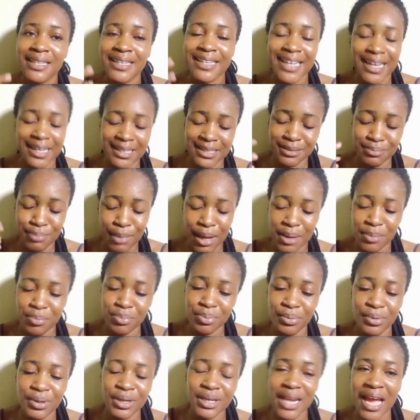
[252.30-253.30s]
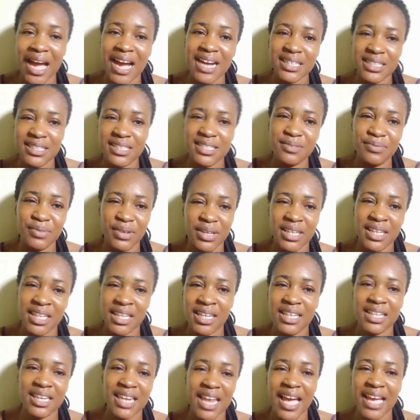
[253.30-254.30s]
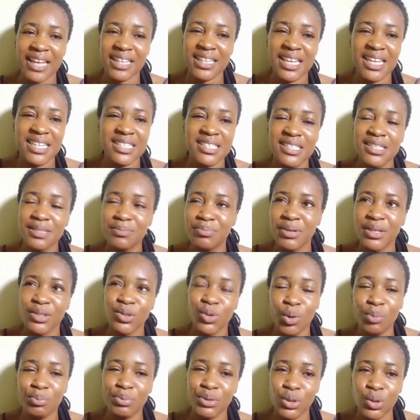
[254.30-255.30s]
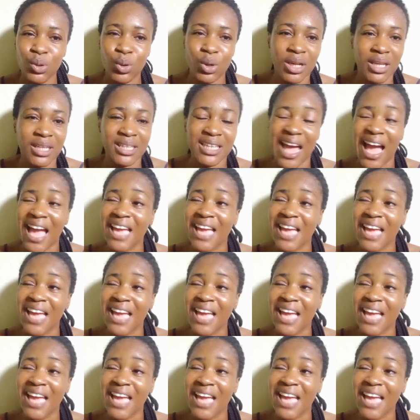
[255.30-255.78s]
get my brain active again. Like, let this brain not be dulling.